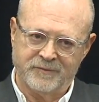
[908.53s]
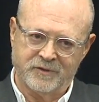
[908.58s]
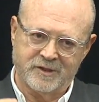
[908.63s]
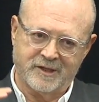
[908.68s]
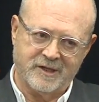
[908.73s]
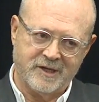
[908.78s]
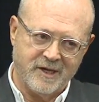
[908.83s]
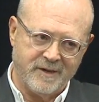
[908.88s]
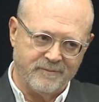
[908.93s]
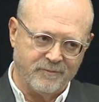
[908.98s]
to
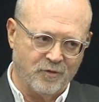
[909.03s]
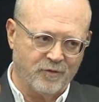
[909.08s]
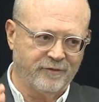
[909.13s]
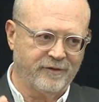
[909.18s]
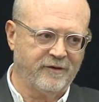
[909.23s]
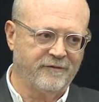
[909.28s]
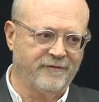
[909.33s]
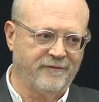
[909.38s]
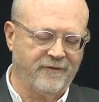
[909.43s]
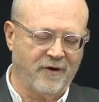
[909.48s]
keep
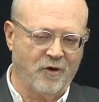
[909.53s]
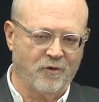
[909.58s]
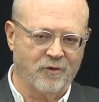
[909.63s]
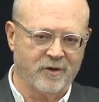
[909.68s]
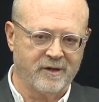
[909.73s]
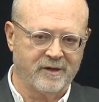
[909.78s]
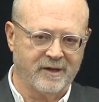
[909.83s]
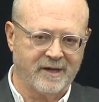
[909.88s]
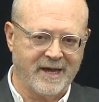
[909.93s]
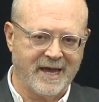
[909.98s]
moving
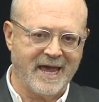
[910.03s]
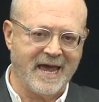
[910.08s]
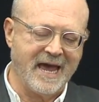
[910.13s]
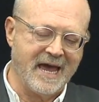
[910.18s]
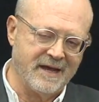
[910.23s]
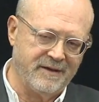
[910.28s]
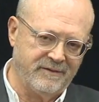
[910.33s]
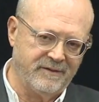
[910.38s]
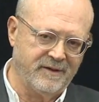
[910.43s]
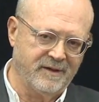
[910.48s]
forward
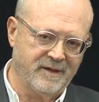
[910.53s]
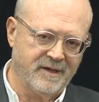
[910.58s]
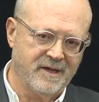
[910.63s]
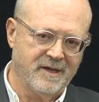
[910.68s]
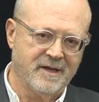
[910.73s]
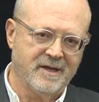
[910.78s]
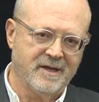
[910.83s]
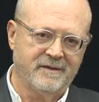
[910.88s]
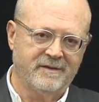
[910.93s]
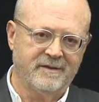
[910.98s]
and
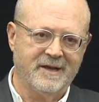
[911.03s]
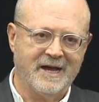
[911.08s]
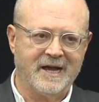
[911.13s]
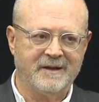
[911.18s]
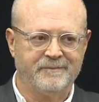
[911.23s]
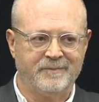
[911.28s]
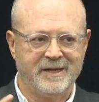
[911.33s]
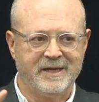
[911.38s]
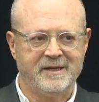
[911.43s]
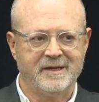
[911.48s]

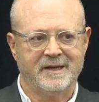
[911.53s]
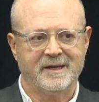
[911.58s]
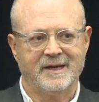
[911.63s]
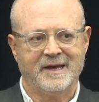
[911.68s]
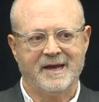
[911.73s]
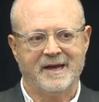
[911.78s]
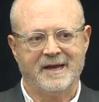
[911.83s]
not be,